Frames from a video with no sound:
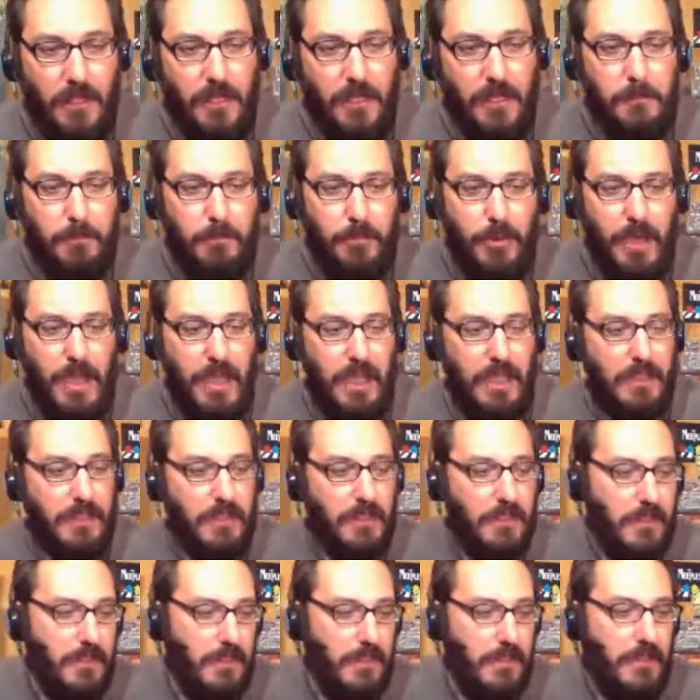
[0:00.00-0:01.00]
But
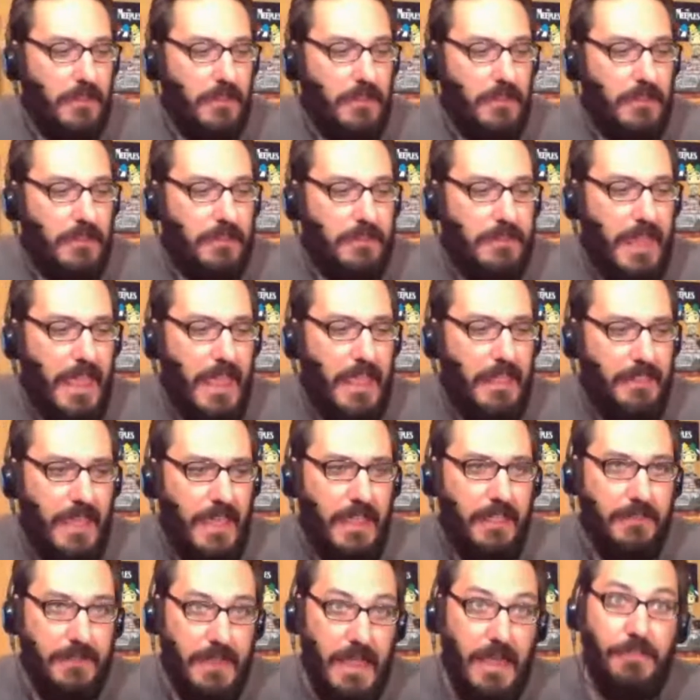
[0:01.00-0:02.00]
they're
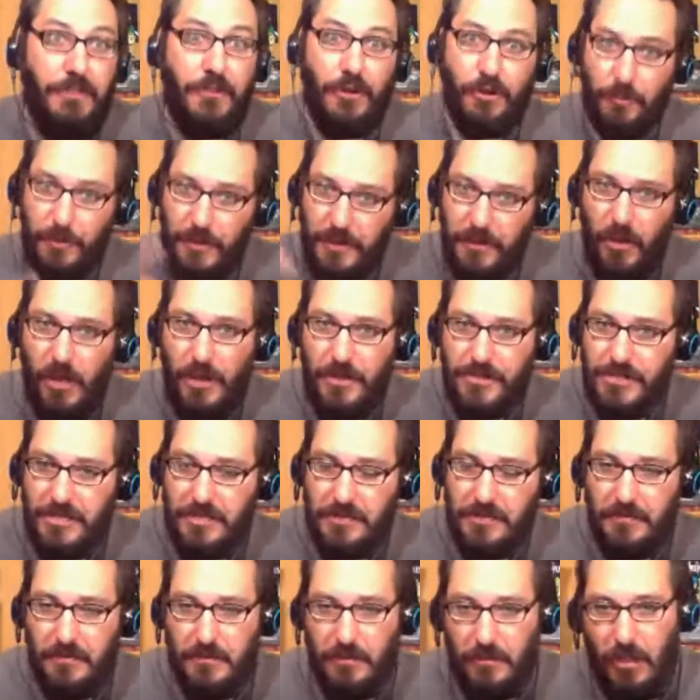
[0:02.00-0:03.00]

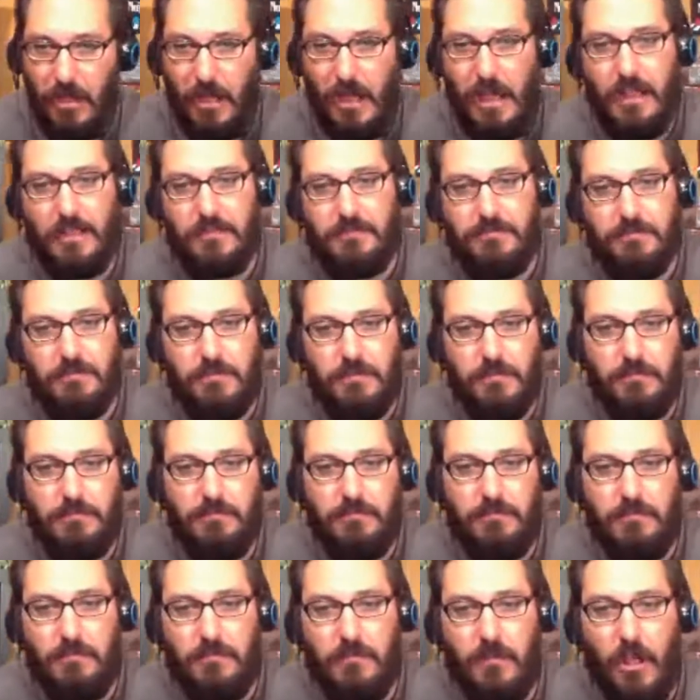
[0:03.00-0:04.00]
relaunching.
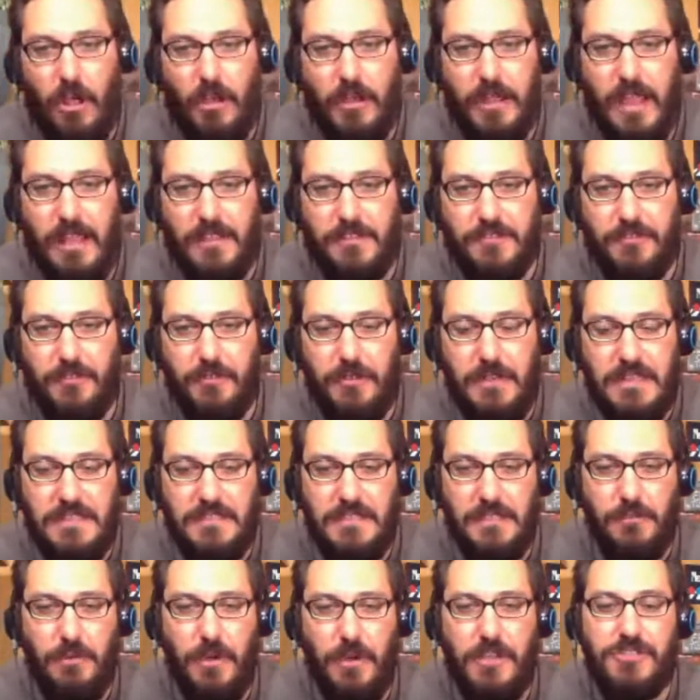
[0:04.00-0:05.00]
Long answer to an easy
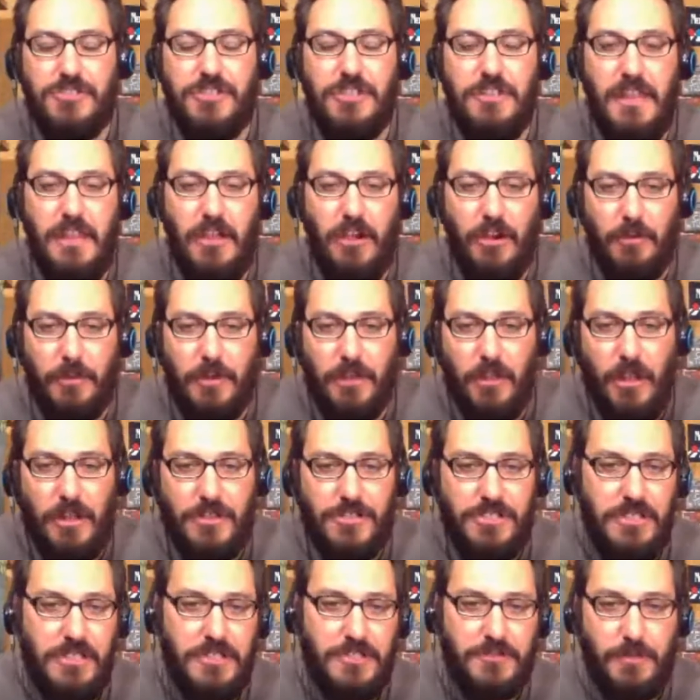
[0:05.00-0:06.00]
question. They are
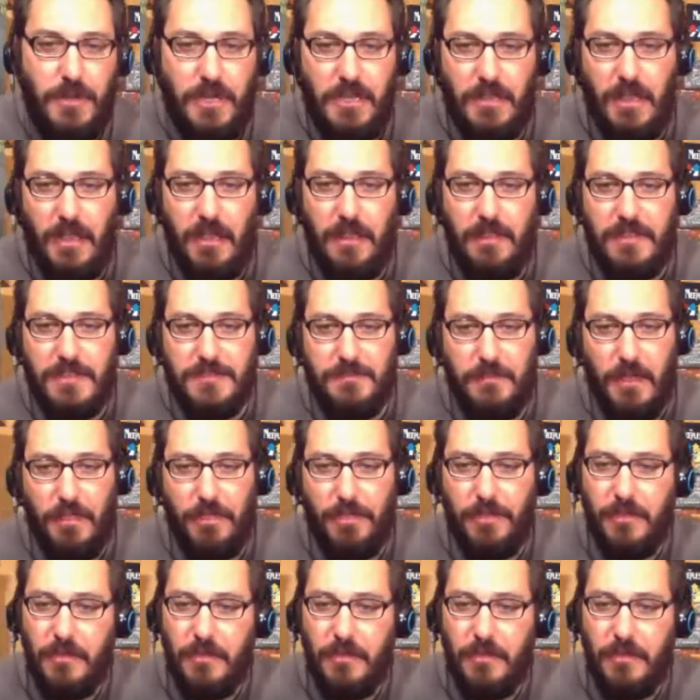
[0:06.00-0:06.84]
relaunching this month.